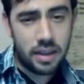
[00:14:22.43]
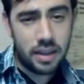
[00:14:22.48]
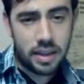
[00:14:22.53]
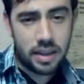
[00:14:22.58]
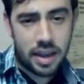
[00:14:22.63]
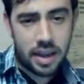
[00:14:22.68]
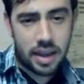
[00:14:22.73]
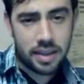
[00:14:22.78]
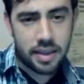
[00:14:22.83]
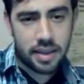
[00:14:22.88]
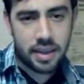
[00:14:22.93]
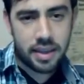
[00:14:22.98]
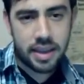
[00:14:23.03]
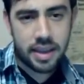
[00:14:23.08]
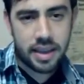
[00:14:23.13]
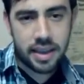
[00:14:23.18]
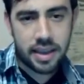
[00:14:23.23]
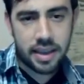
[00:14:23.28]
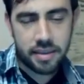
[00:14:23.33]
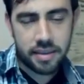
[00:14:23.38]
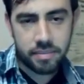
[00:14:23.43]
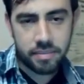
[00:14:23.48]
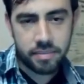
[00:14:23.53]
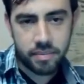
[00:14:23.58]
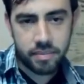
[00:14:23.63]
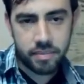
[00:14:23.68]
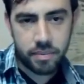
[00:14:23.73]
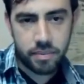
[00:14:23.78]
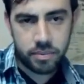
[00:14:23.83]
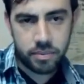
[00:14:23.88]
I think I can
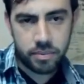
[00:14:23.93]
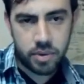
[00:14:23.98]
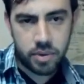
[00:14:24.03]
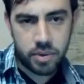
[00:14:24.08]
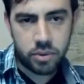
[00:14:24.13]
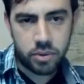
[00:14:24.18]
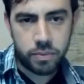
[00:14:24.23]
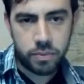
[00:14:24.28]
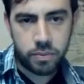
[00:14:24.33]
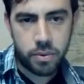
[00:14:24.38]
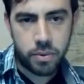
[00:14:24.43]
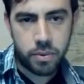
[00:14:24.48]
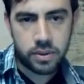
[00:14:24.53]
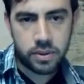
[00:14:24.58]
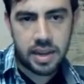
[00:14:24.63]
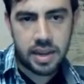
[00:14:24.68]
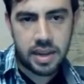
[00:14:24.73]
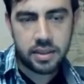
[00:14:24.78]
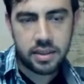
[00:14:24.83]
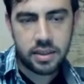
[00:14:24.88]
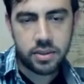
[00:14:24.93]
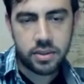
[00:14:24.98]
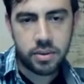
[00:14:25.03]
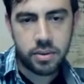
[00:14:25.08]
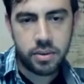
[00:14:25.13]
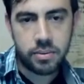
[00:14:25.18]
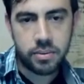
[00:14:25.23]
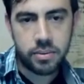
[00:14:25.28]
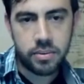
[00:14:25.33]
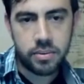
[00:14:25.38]
try to force that.
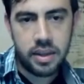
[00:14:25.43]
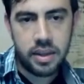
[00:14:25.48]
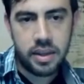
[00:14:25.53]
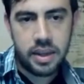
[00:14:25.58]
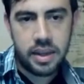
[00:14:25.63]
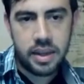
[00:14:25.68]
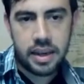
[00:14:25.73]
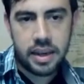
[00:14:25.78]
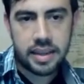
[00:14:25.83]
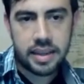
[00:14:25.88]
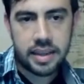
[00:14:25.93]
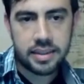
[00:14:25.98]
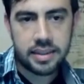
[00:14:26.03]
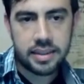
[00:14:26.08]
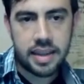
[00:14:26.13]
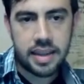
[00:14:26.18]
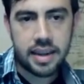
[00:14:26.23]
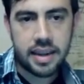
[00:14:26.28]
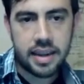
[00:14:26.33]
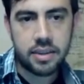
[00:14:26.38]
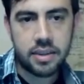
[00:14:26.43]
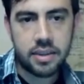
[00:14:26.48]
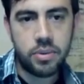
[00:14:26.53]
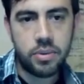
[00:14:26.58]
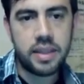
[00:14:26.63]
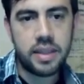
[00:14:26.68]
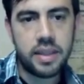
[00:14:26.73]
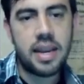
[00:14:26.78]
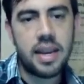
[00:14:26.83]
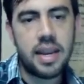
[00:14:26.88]
So let's start
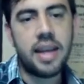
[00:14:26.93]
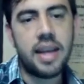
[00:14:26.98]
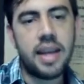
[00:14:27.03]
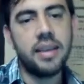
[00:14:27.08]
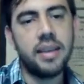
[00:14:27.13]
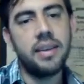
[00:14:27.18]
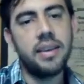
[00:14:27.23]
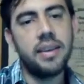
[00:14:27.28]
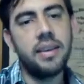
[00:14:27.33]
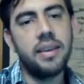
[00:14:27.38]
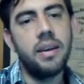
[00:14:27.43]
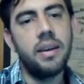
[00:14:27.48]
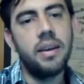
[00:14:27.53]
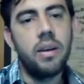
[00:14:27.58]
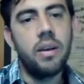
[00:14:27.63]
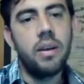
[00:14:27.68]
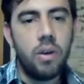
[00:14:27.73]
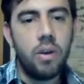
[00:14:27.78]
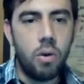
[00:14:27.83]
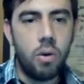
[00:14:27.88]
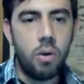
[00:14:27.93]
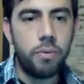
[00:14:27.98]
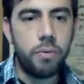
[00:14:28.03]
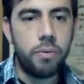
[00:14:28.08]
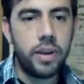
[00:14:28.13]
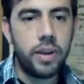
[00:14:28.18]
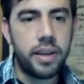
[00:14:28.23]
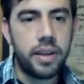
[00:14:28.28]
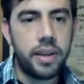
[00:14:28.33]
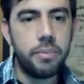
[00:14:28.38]
capturing the knight.
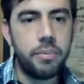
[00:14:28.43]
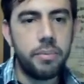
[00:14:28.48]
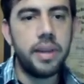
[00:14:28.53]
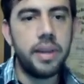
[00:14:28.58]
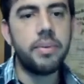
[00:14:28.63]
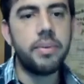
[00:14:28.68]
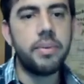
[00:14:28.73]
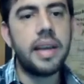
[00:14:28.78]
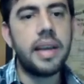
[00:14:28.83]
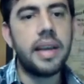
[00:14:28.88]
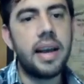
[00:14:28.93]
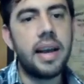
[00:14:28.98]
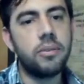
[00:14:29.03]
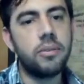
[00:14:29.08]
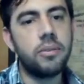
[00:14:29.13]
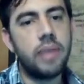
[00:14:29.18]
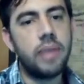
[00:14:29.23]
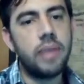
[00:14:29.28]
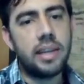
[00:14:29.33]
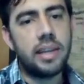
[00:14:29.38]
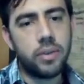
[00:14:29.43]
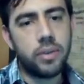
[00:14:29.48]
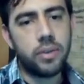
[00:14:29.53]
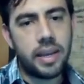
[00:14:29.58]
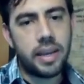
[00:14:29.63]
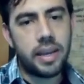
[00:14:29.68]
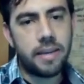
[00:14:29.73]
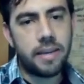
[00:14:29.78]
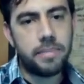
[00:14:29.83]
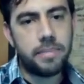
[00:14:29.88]
Hopefully he will recapture. Also, he
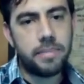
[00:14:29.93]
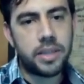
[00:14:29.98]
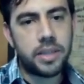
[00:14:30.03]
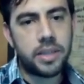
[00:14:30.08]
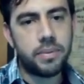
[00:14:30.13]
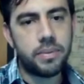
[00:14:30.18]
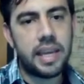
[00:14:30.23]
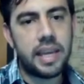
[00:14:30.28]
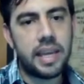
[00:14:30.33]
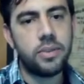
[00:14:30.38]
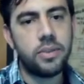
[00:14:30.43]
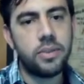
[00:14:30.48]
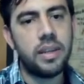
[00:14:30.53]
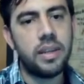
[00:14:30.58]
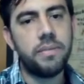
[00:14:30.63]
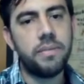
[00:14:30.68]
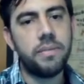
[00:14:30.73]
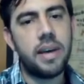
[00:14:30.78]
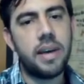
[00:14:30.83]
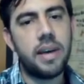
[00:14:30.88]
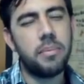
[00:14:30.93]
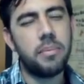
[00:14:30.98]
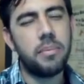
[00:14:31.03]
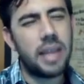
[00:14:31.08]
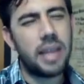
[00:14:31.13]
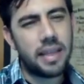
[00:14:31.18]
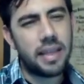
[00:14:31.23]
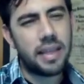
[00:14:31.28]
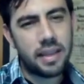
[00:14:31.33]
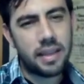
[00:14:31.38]
have bishop takes on e5, but
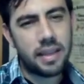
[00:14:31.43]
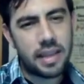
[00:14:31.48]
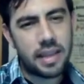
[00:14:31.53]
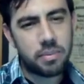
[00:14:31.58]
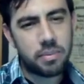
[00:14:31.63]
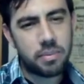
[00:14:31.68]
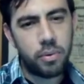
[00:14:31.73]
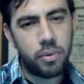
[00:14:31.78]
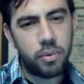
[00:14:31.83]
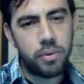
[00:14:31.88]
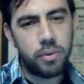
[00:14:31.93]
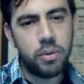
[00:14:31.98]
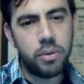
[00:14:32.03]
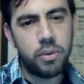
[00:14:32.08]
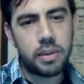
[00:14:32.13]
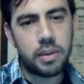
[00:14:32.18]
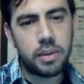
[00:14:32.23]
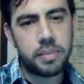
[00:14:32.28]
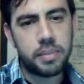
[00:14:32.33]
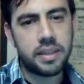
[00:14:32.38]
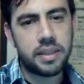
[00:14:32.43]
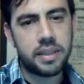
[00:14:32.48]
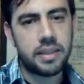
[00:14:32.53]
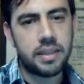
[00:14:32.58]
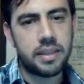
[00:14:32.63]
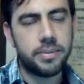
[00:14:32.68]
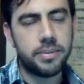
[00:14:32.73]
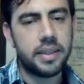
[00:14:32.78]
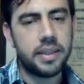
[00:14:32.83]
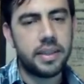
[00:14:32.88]
I think that move loses pieces
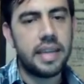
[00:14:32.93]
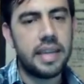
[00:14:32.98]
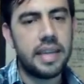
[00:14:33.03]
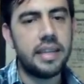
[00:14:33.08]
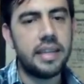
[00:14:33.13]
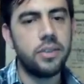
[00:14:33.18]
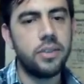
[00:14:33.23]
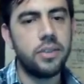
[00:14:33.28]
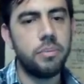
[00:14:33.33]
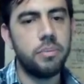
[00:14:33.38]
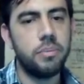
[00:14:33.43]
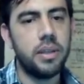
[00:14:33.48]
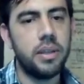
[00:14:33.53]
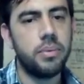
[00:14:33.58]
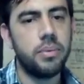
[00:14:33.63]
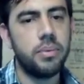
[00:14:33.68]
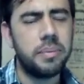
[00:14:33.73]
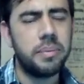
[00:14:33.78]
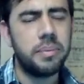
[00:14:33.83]
after knight takes on b3.